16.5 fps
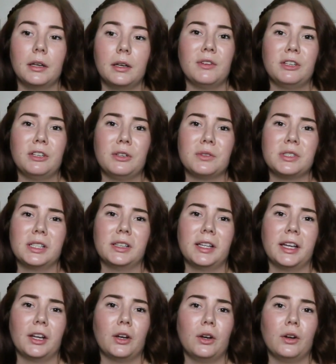even using
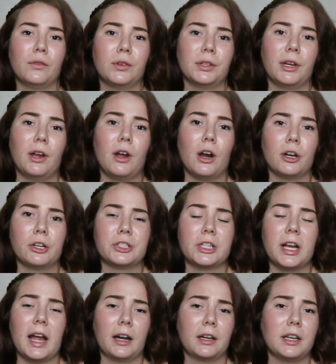like overly harsh
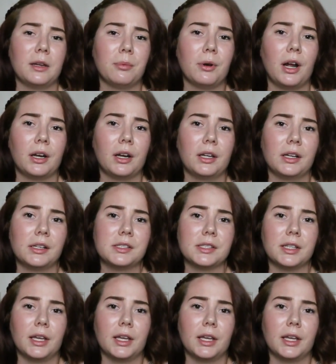acne products,